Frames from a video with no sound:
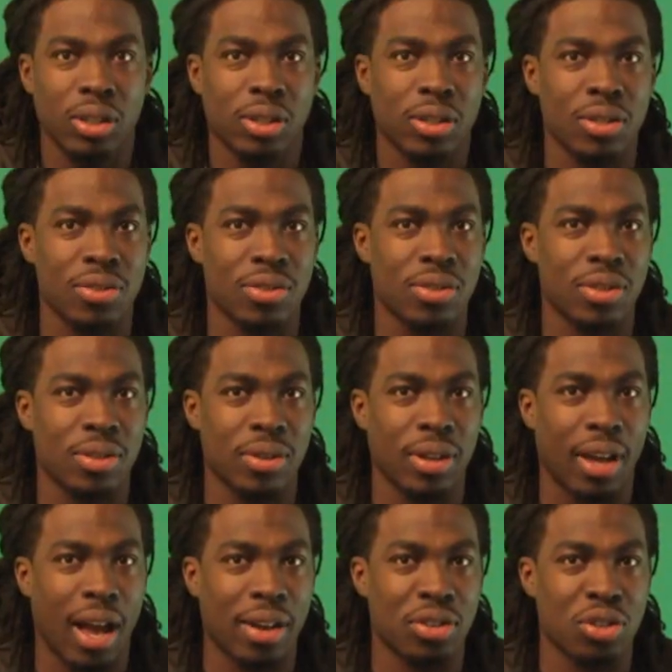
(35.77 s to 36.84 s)
Because
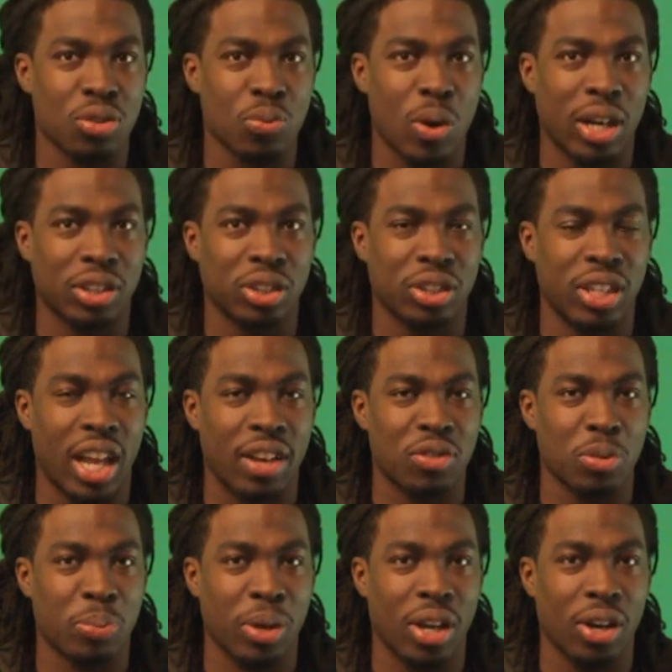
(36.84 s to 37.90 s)
I just watched Dave
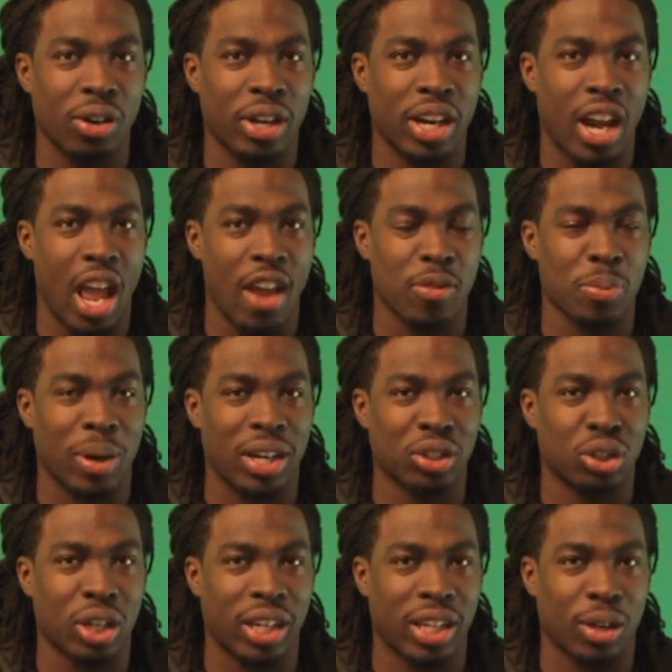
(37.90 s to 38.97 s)
Chappelle and everybody's
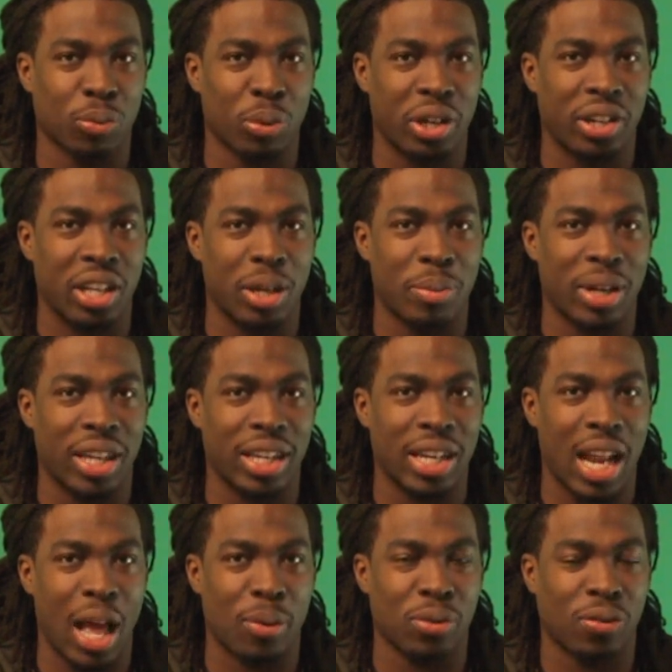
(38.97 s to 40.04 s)
trying to get rid of him and
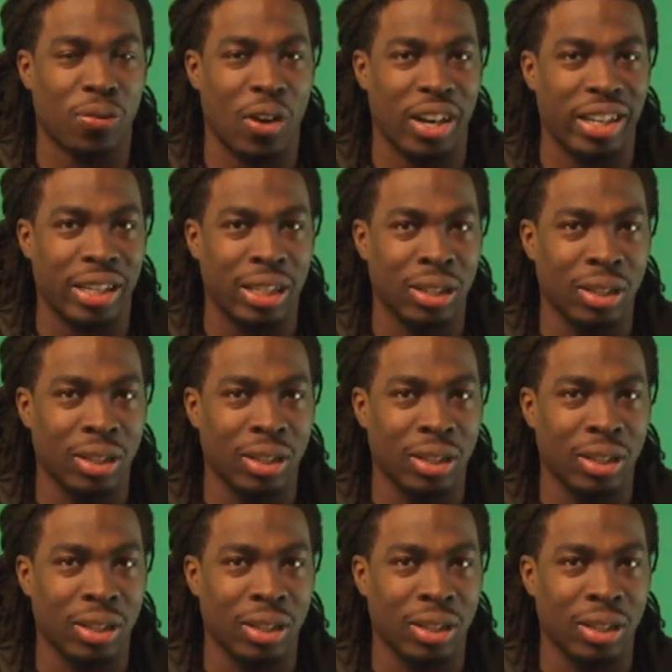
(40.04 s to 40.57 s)
that was funny.